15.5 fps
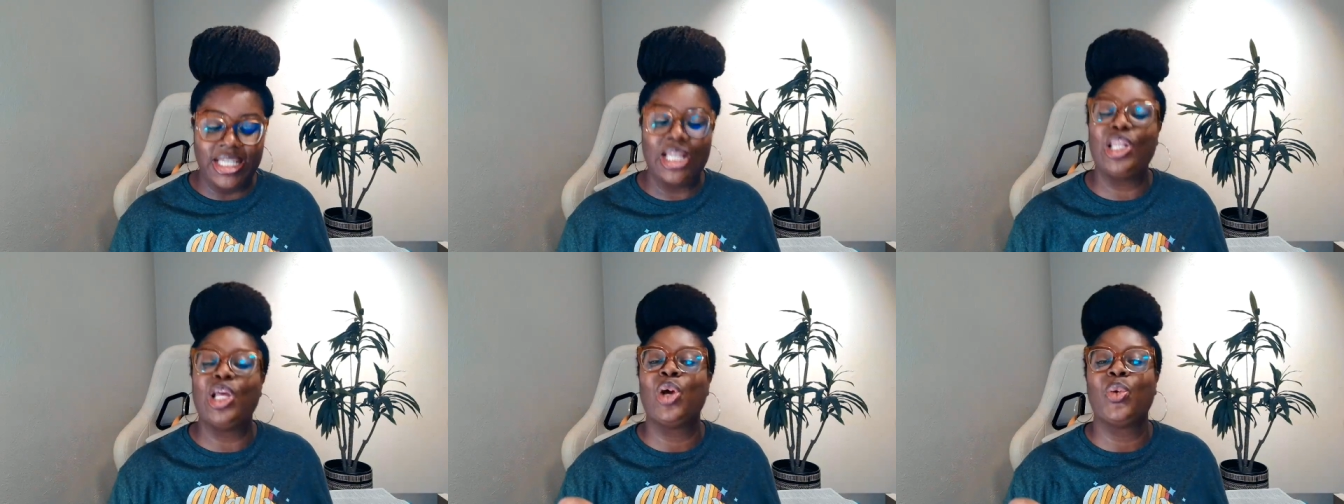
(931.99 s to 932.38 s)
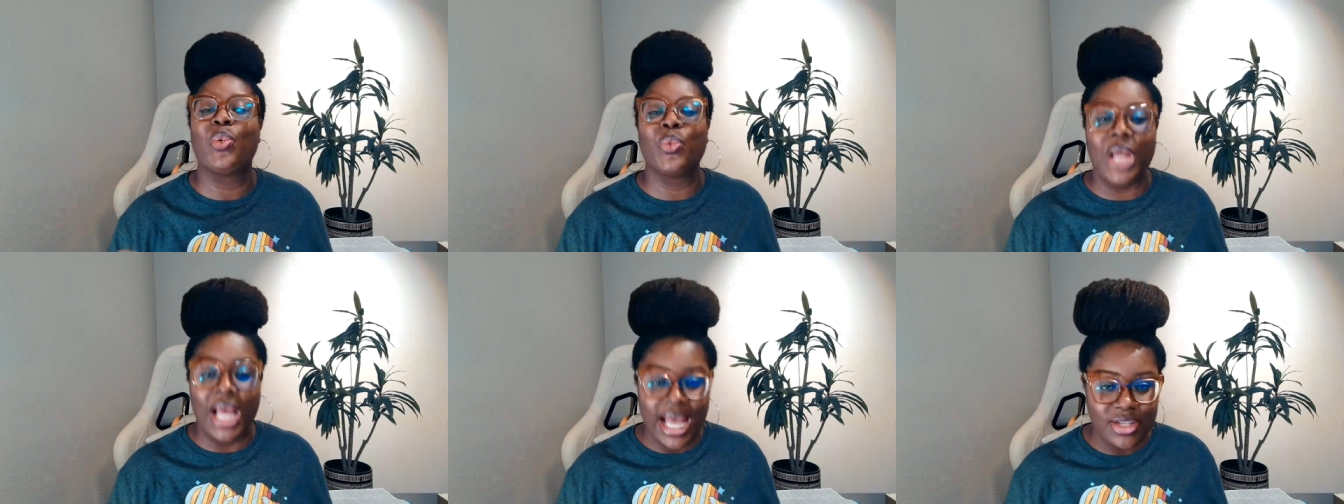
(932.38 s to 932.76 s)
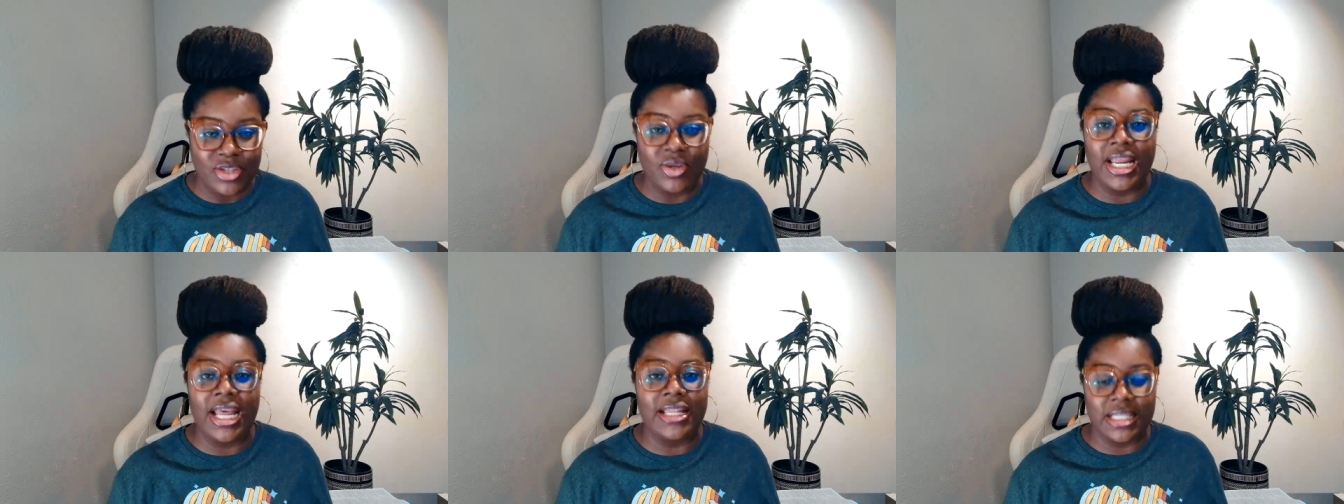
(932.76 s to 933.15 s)
Or God's going
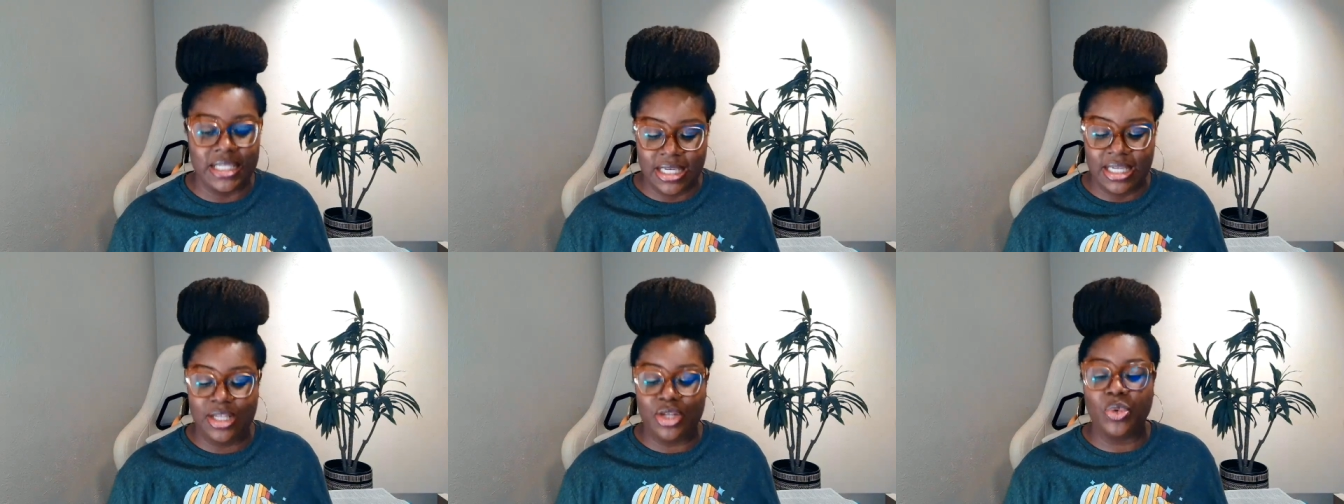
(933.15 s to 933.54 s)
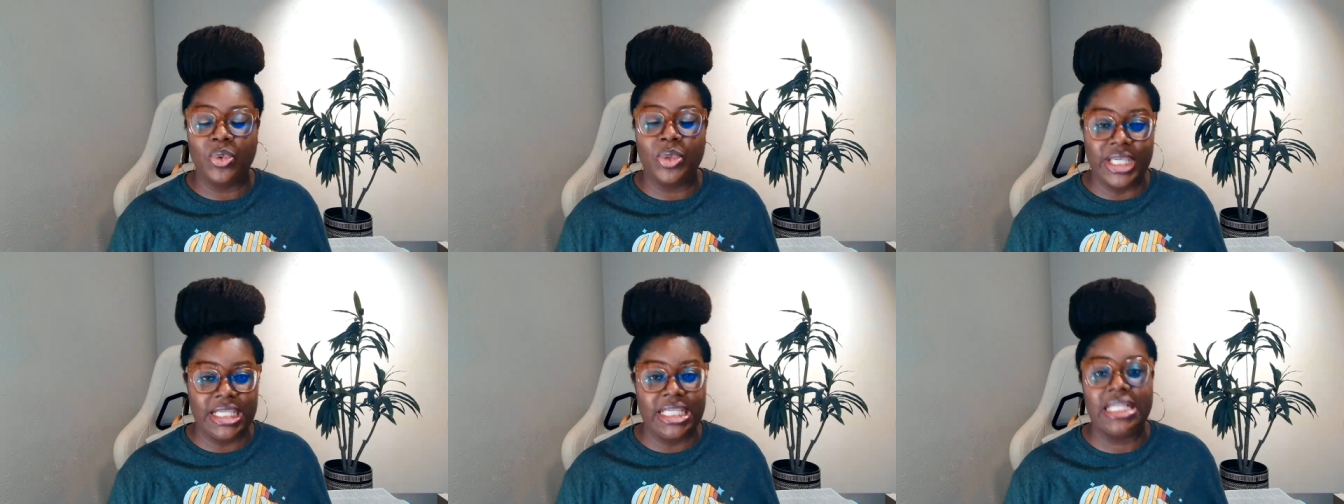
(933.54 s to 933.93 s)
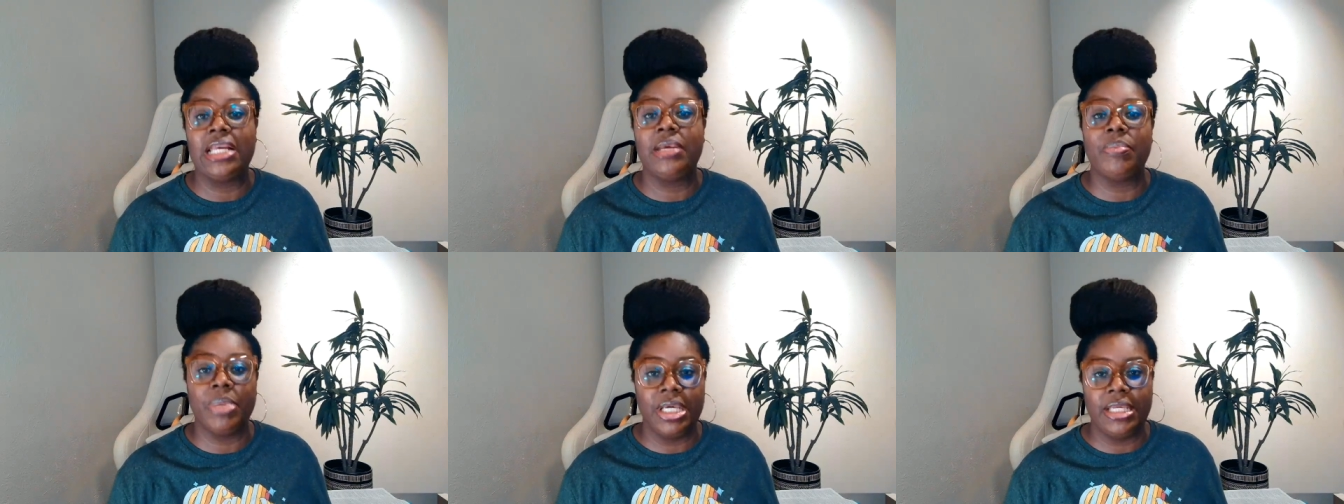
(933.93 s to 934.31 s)
to have to set the
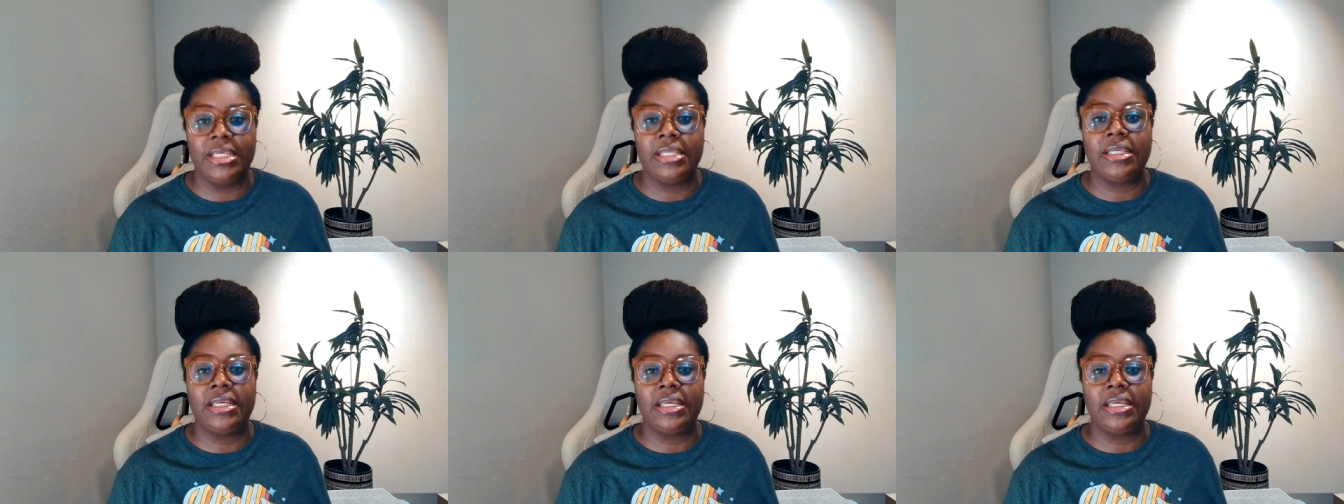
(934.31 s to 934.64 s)
reset button.